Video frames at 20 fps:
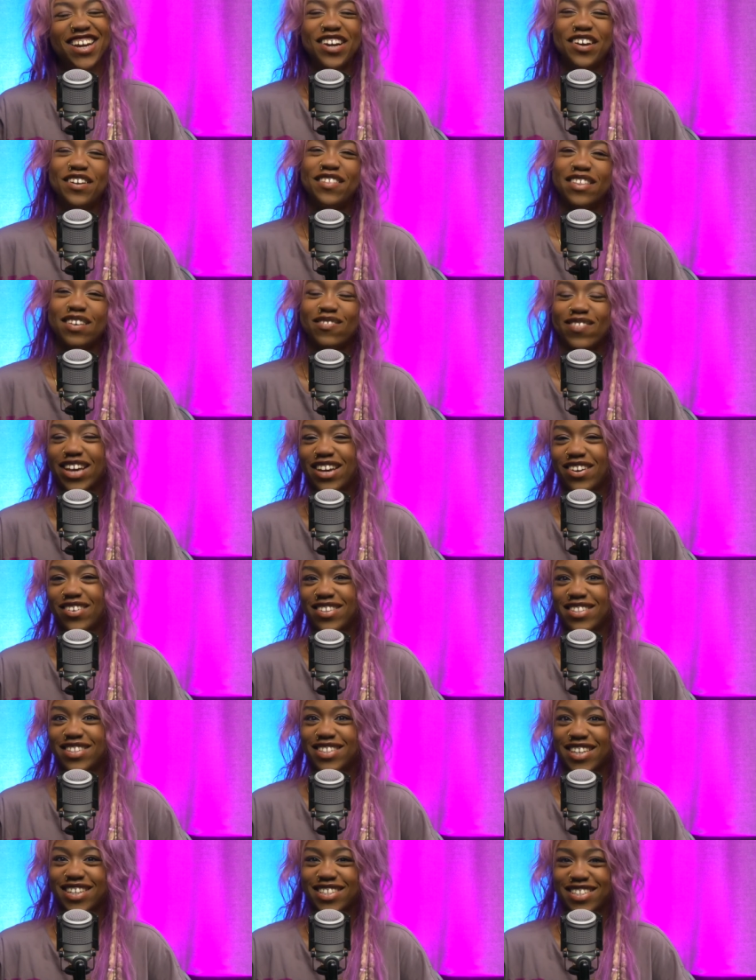main
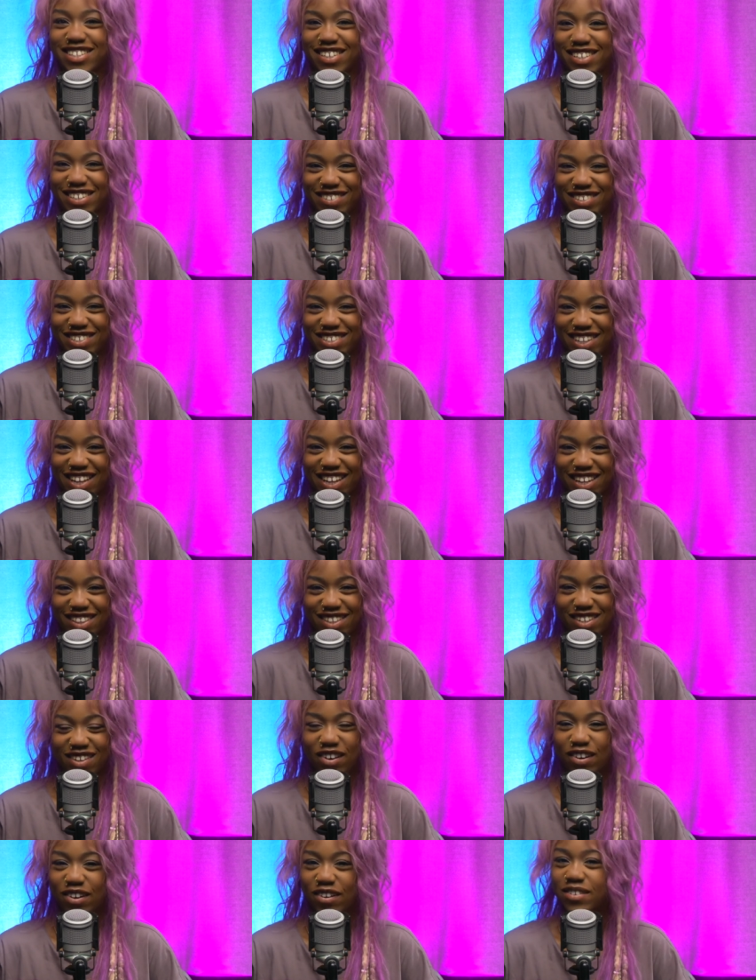context here is that
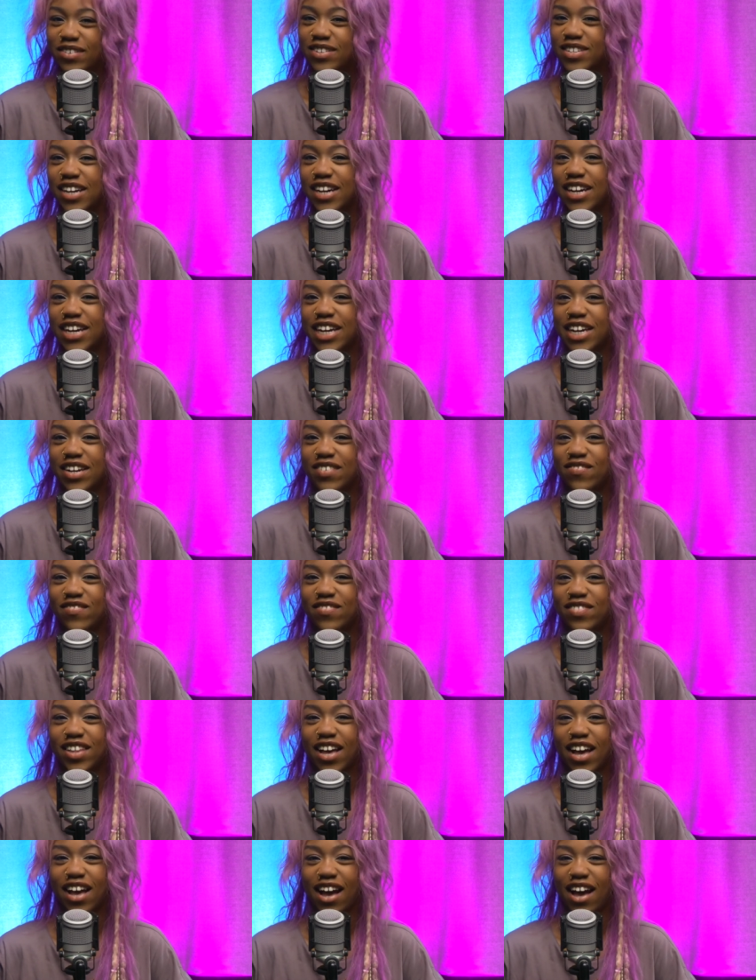the whole time
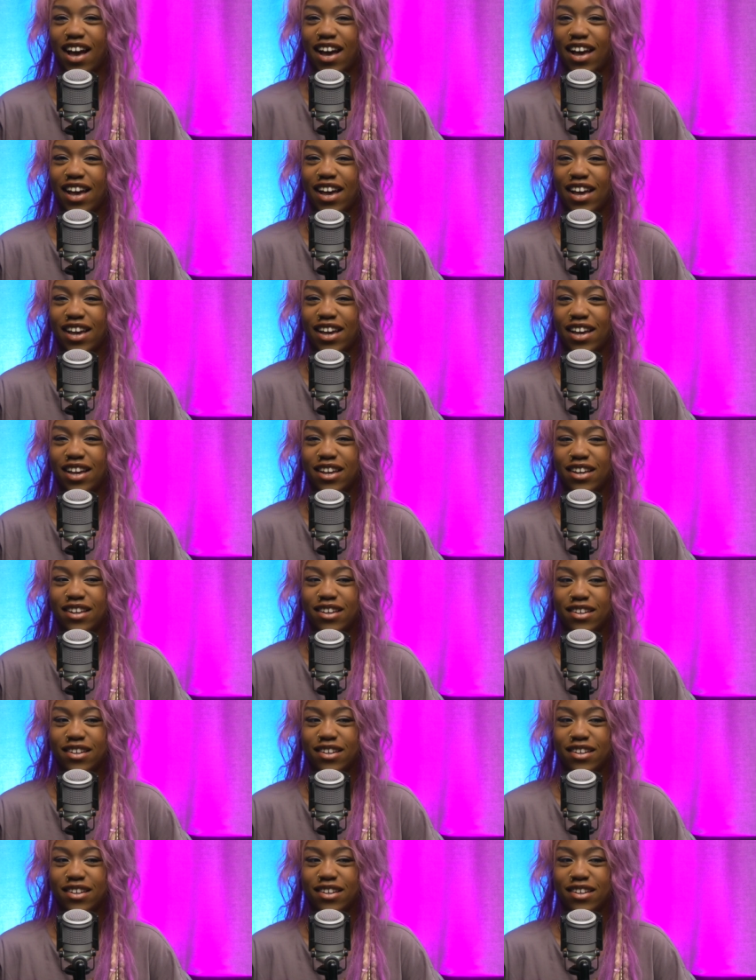that I